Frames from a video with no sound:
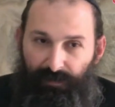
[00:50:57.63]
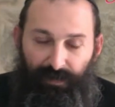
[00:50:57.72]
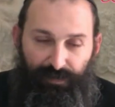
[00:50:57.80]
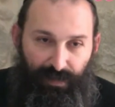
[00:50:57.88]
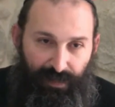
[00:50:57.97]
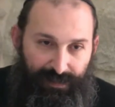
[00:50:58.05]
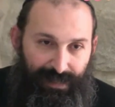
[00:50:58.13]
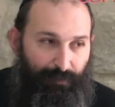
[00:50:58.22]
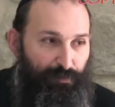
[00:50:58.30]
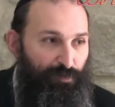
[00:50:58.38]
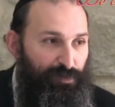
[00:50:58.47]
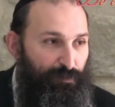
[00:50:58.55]
the
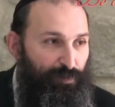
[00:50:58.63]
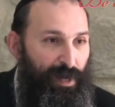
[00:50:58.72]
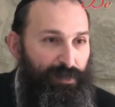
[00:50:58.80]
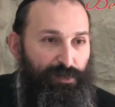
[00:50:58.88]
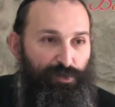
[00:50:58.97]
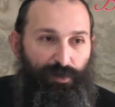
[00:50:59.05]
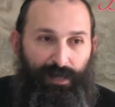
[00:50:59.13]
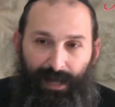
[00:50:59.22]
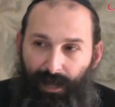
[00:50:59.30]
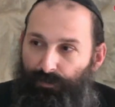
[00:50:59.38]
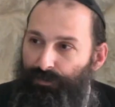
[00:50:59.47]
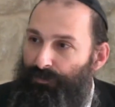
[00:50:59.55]
example with the bride, you're
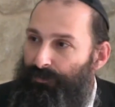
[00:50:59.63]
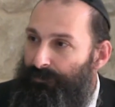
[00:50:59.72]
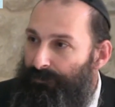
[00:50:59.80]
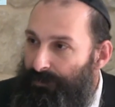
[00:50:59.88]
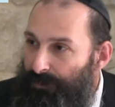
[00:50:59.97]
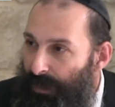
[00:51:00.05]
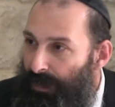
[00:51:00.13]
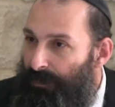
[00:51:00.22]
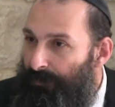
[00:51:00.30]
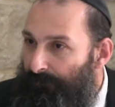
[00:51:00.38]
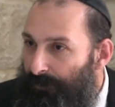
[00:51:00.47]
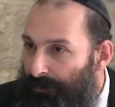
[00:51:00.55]
allowed to
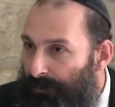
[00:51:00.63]
say